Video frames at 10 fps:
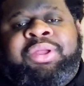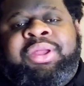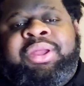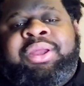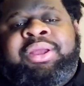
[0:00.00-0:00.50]

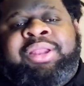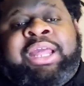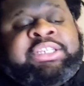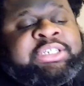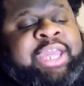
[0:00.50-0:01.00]
lights a
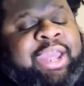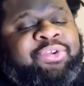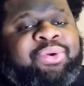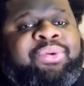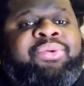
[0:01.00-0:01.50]
candle,
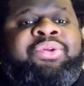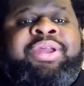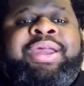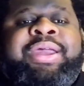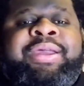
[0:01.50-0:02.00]

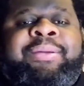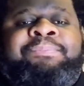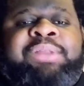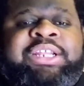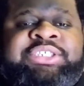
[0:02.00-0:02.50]

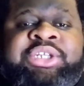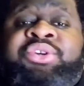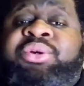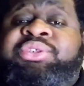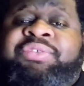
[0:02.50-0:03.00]
places a
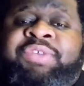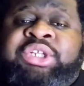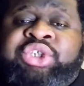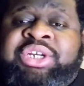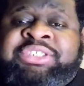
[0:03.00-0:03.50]
crucifix on
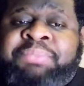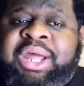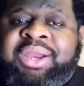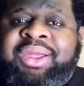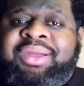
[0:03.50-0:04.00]
his body,
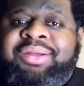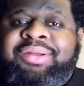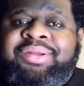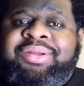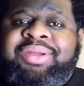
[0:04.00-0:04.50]

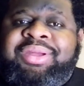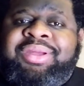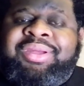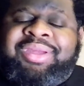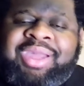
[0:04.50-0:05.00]

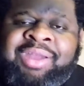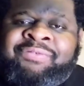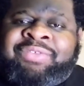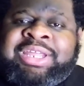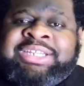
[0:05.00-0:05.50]
and
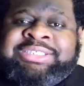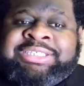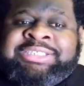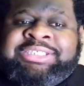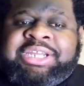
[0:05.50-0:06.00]
flees the
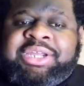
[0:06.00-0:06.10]
scene.